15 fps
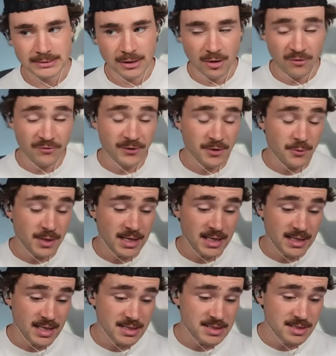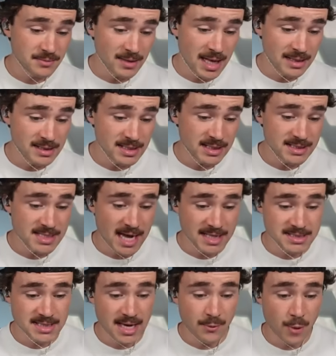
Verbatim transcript: Hopefully, we can get some La Liga tots today.